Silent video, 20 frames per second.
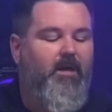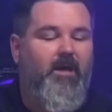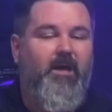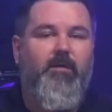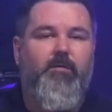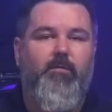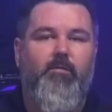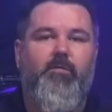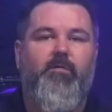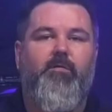
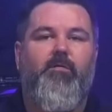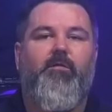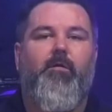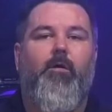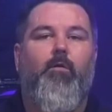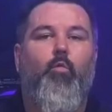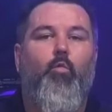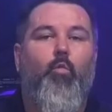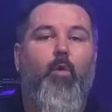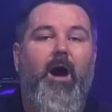It uses
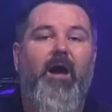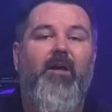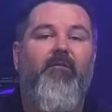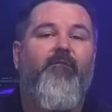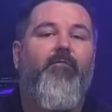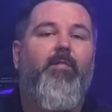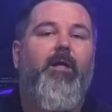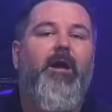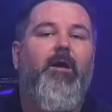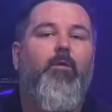our
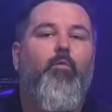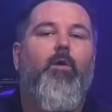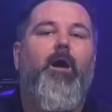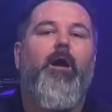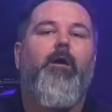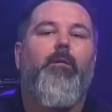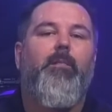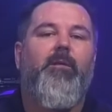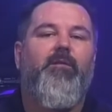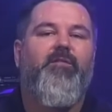WiFLY
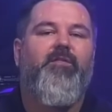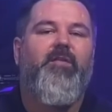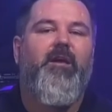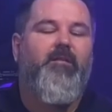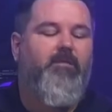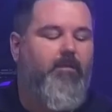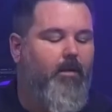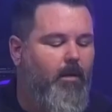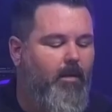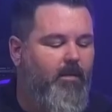wireless
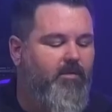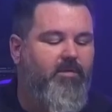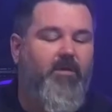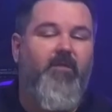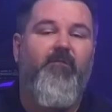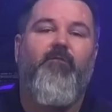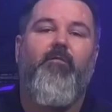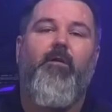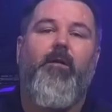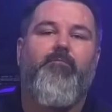
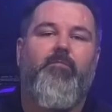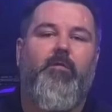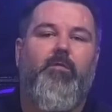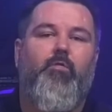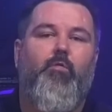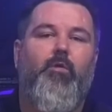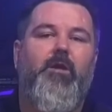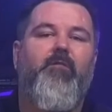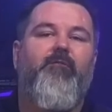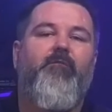technology for up to
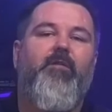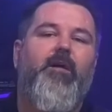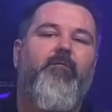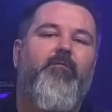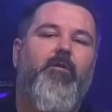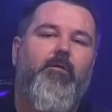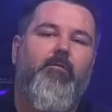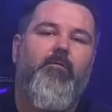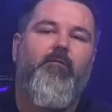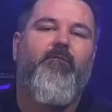
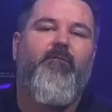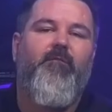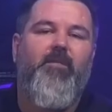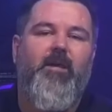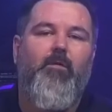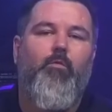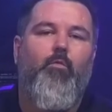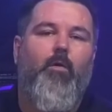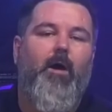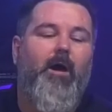2,500
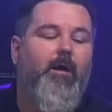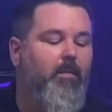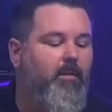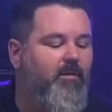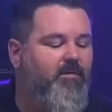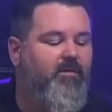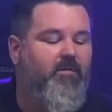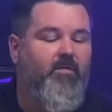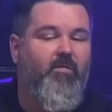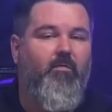feet
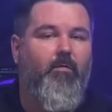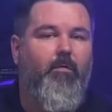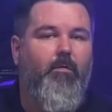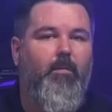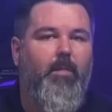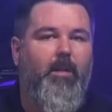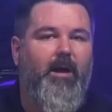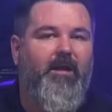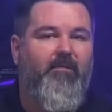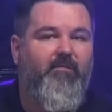wireless
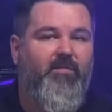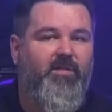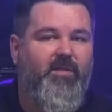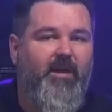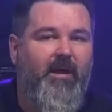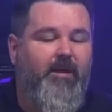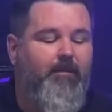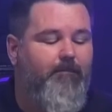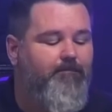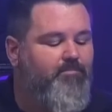control line of
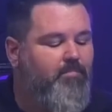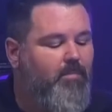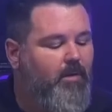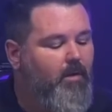sight.